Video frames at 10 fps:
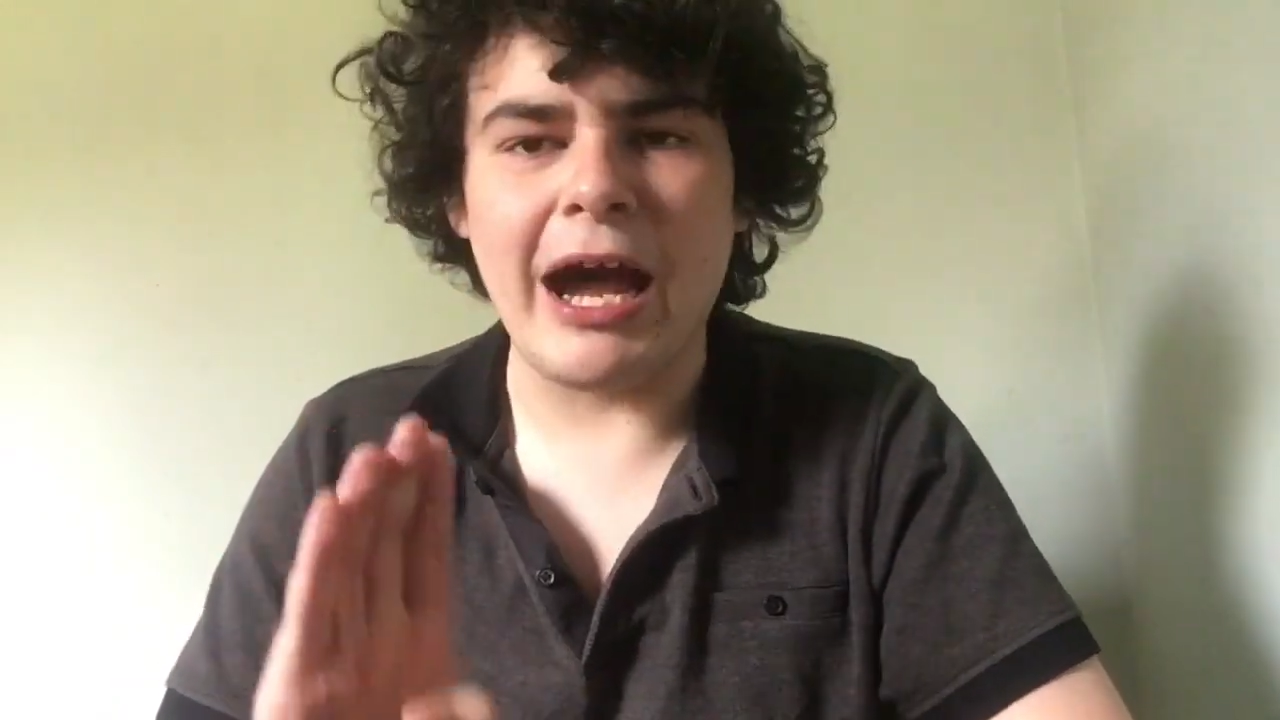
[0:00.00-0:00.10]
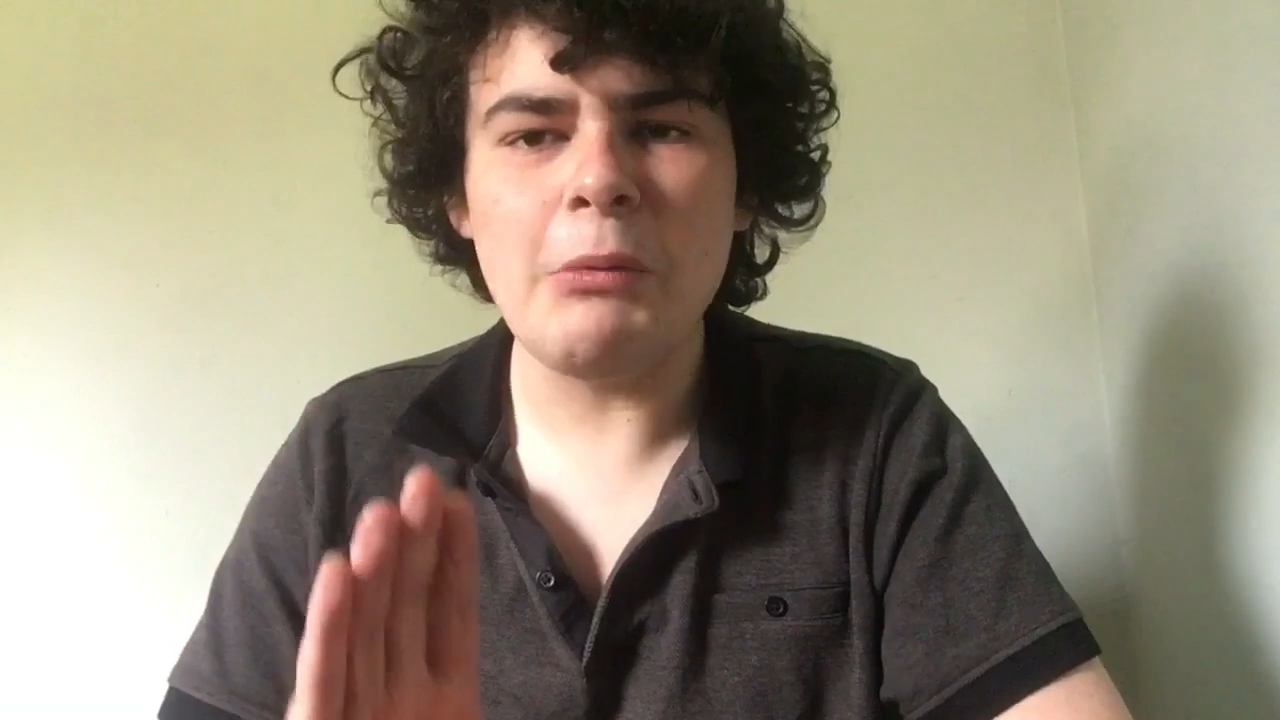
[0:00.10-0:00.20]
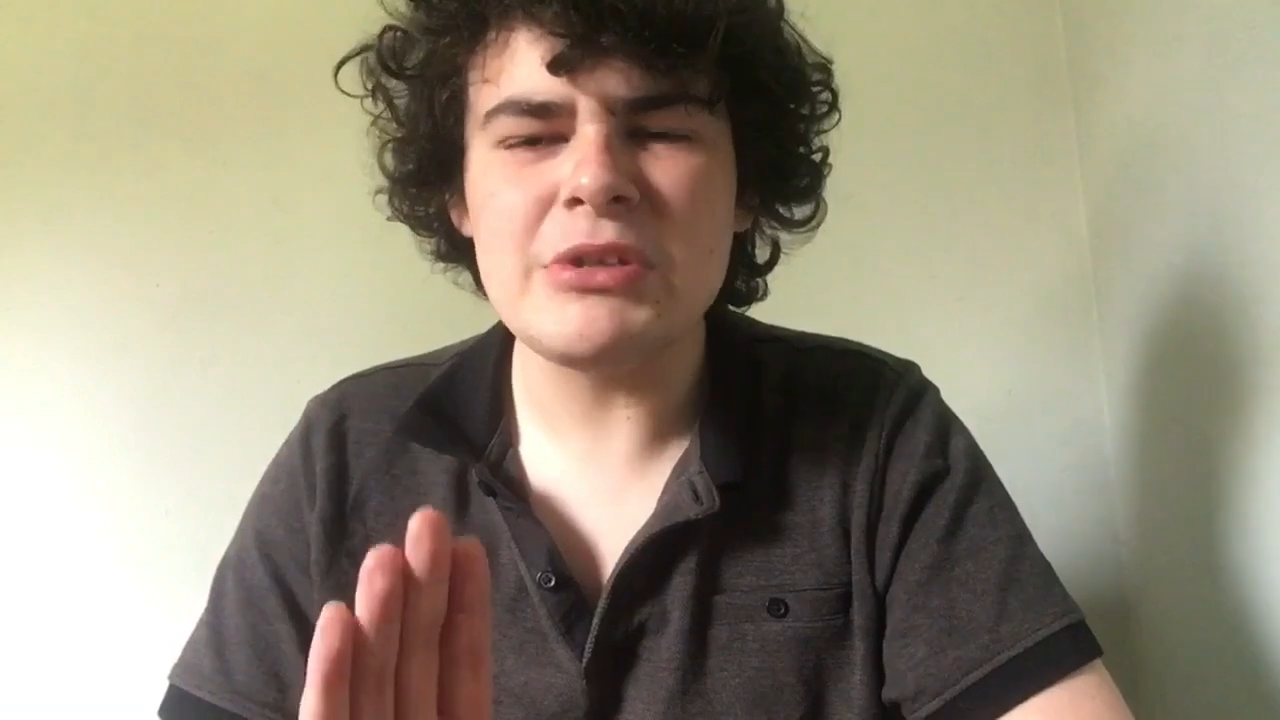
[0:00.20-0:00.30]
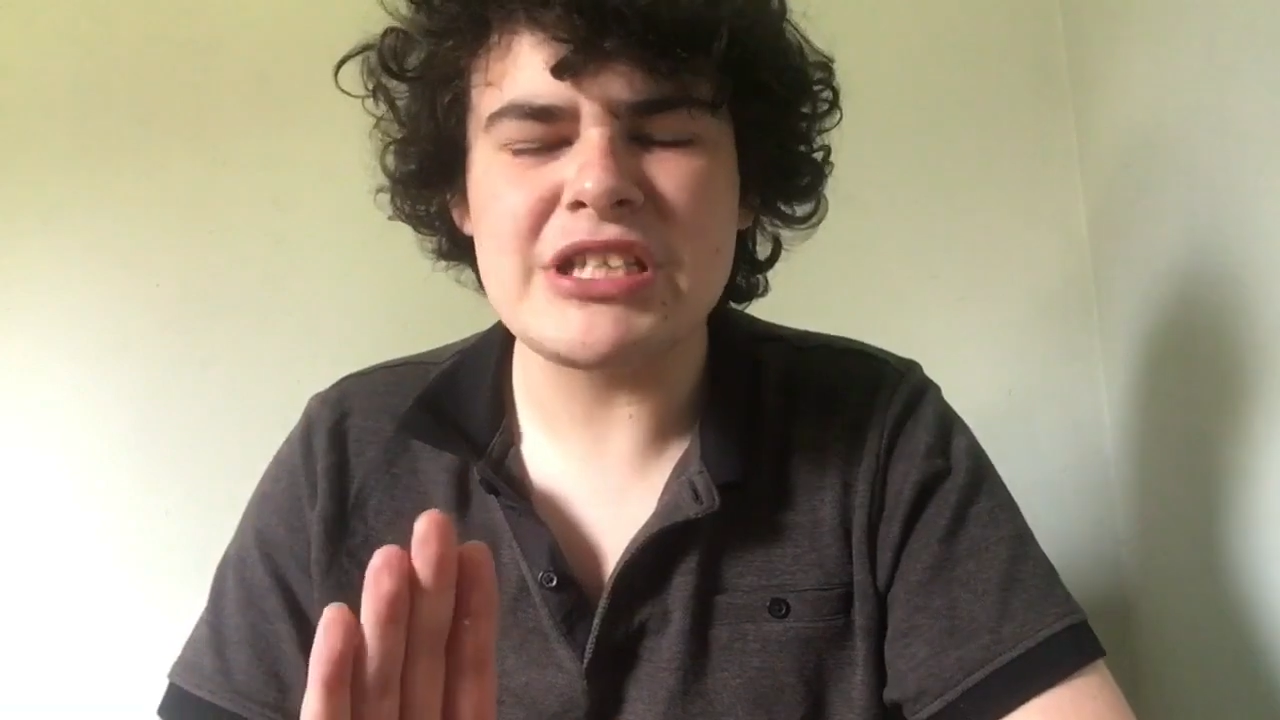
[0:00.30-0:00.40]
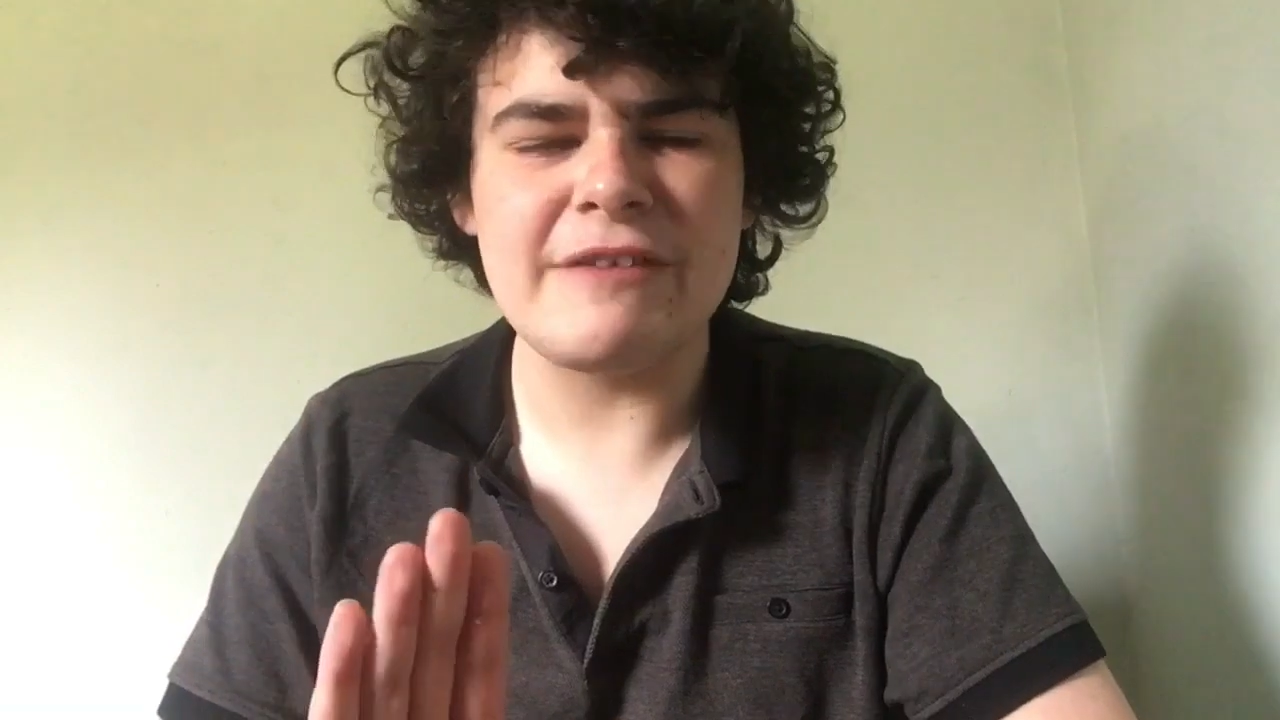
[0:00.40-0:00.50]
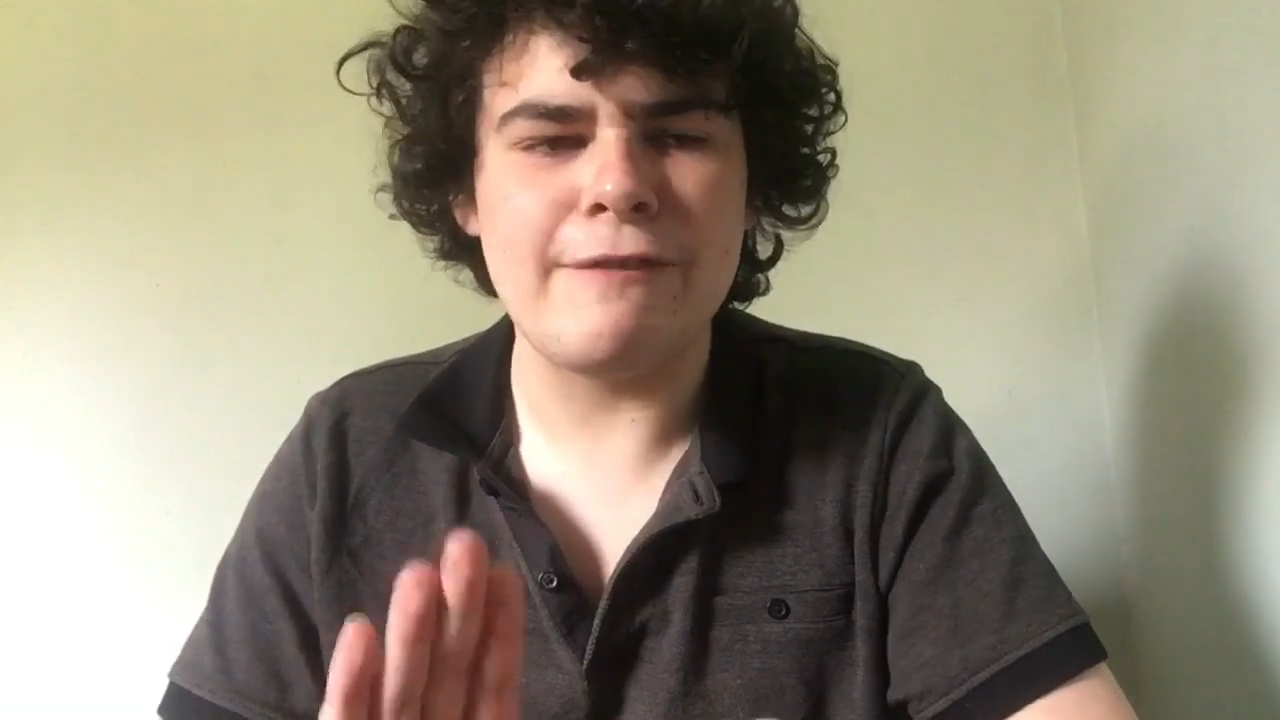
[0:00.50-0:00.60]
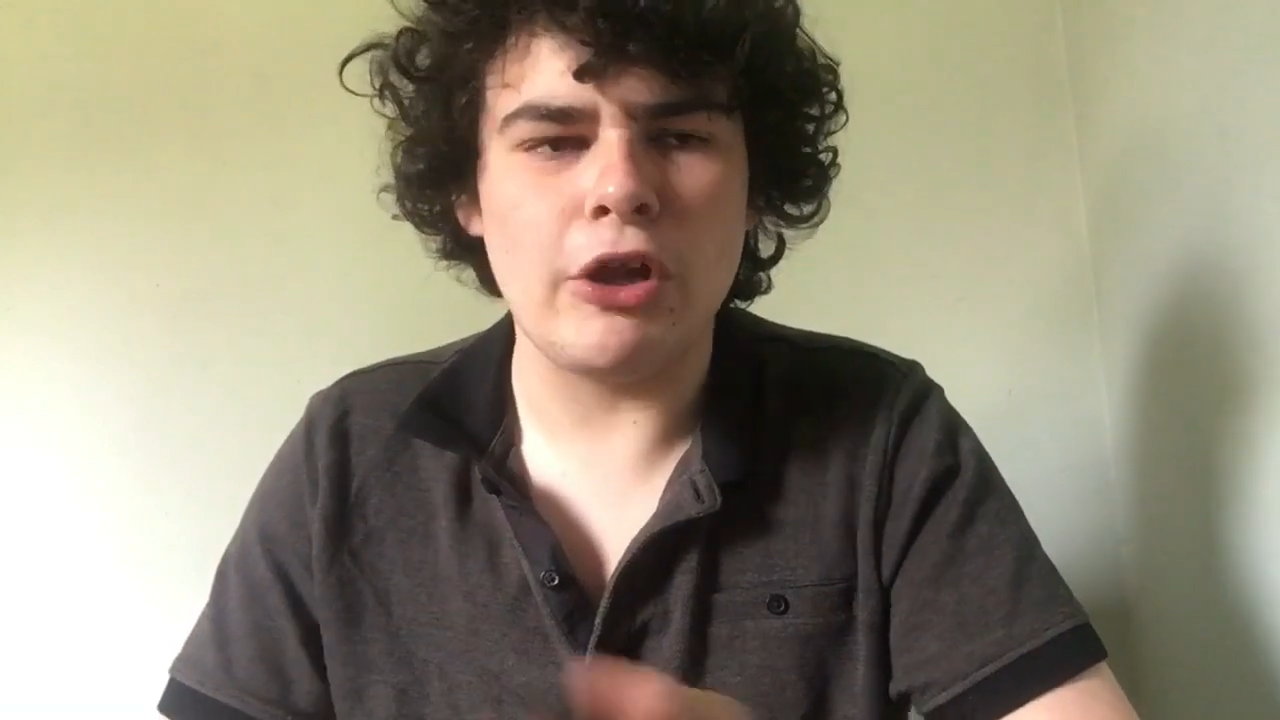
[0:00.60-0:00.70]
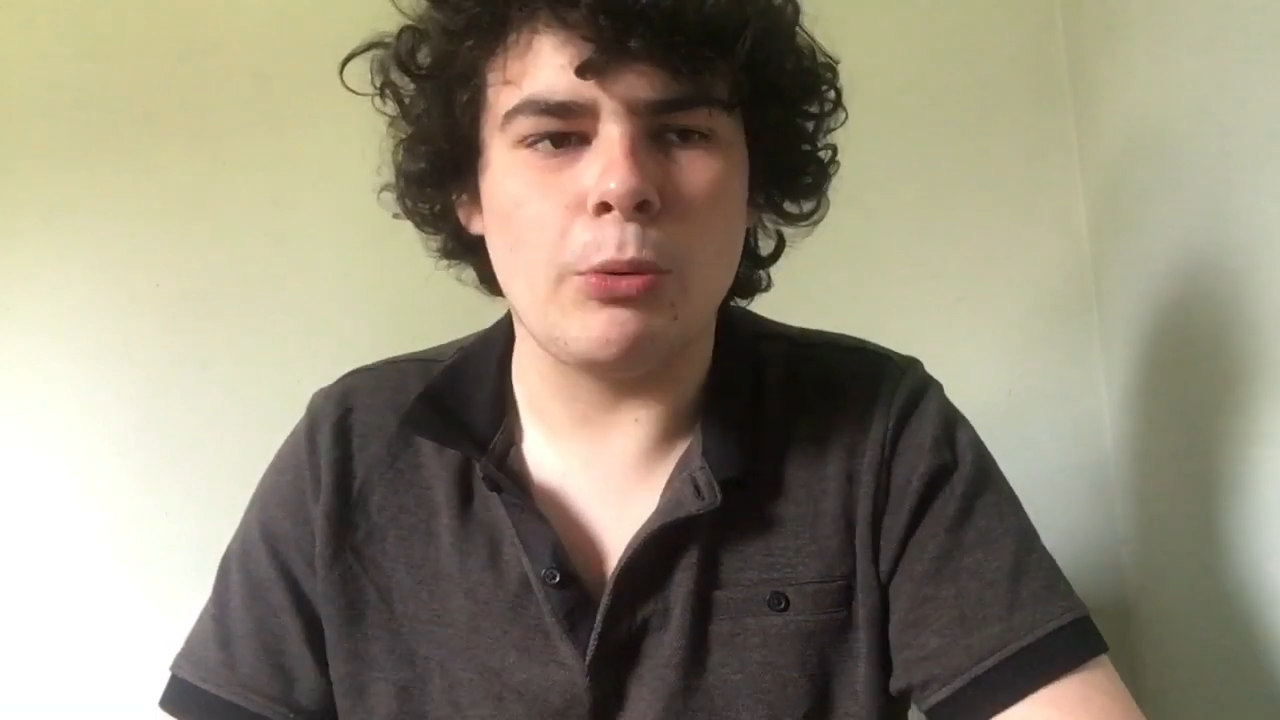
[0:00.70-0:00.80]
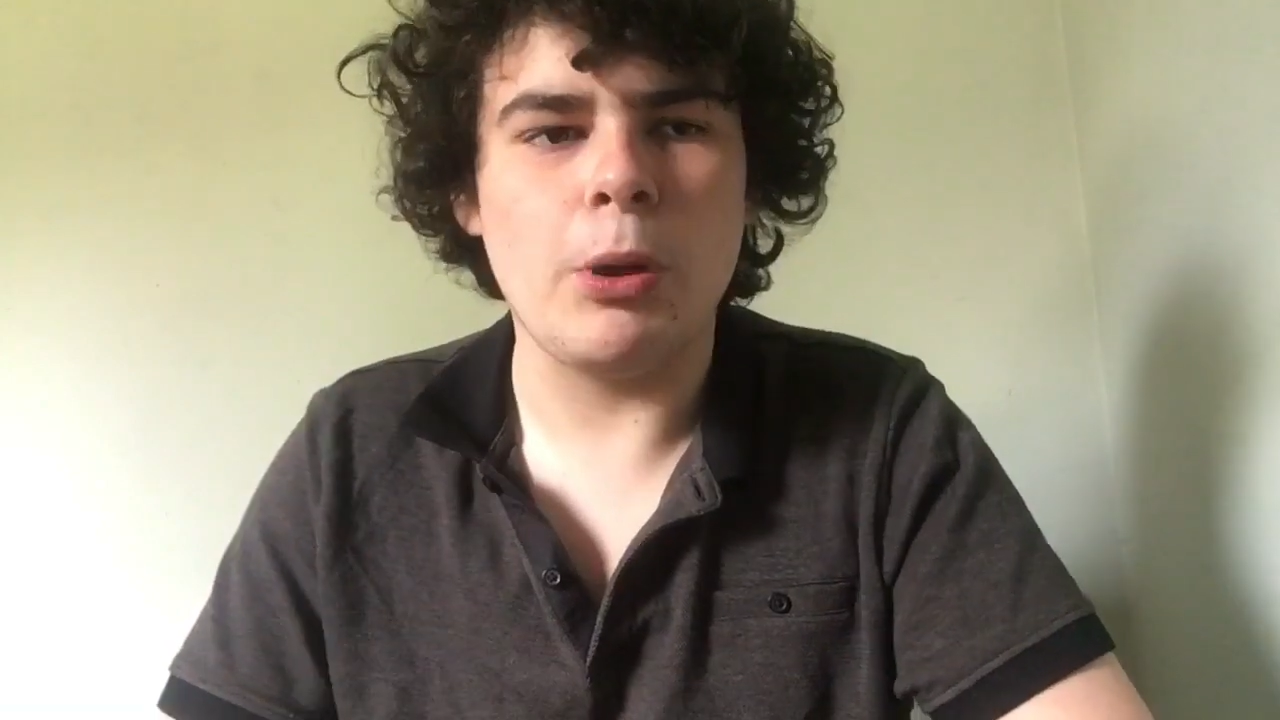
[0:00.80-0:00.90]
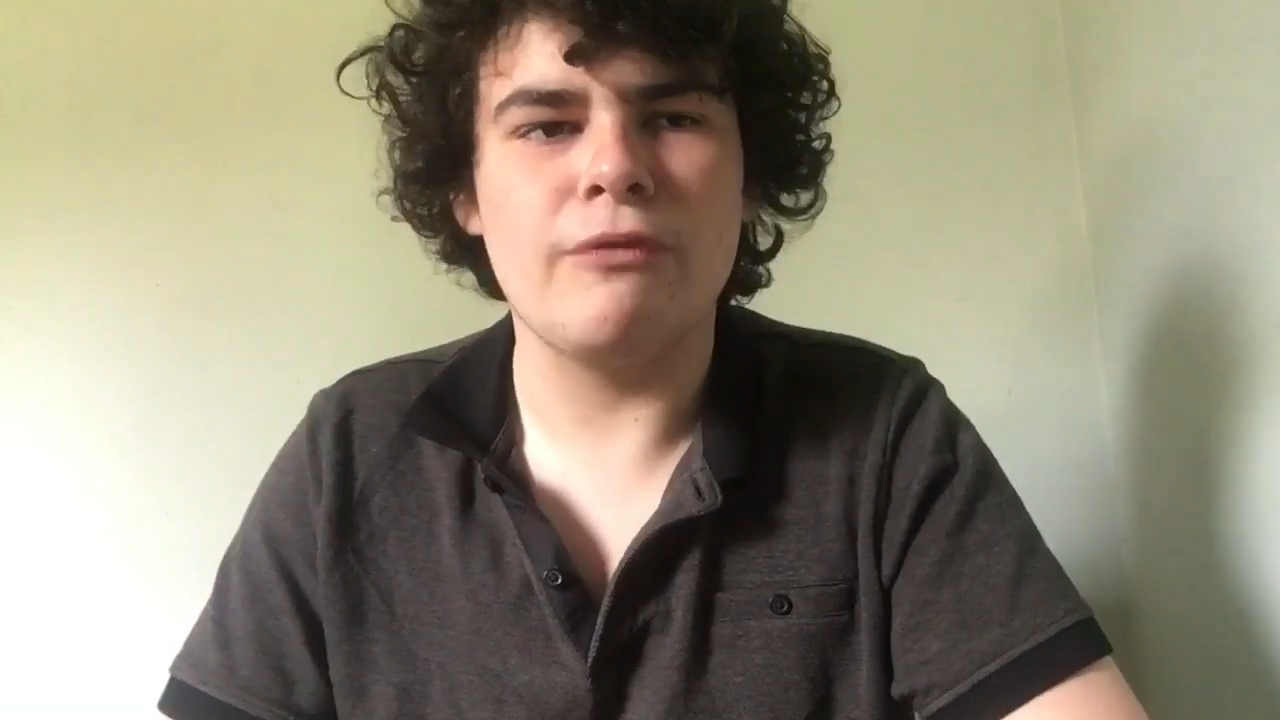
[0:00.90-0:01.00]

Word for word: I wanted to follow